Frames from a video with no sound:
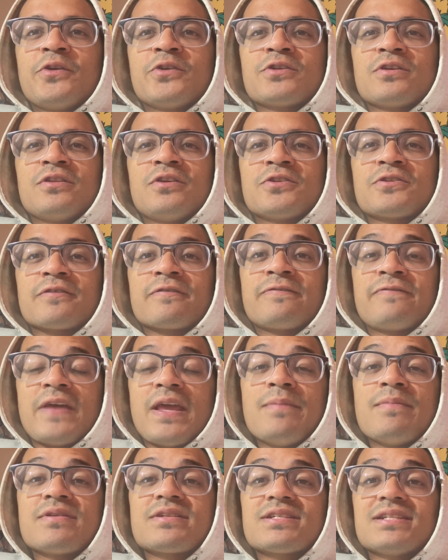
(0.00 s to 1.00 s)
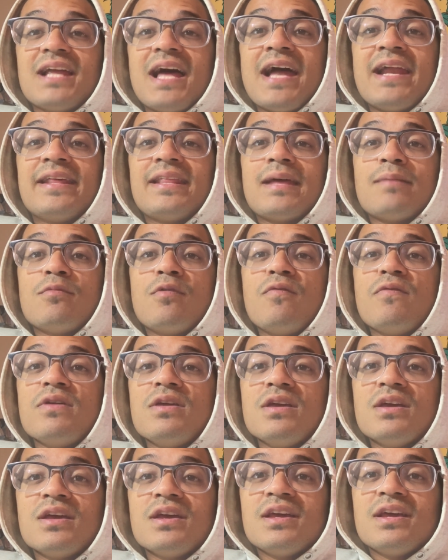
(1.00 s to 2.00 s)
there's a famous line in that
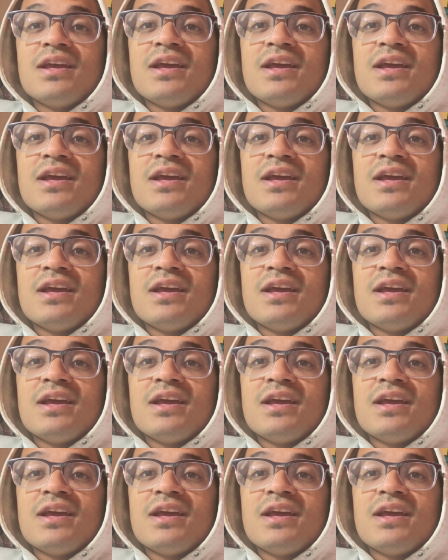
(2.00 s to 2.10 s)
movie,